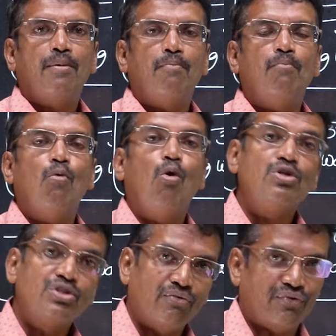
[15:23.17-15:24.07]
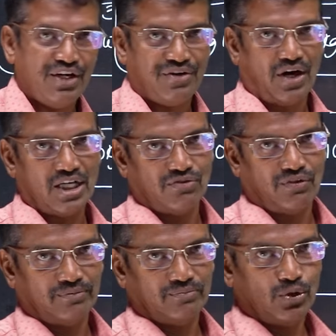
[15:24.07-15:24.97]
modes of heat
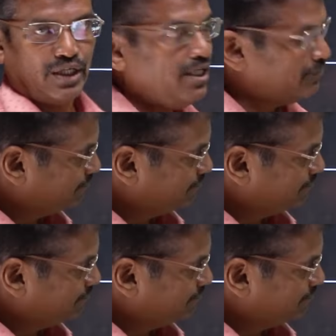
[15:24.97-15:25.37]
transfer. Okay.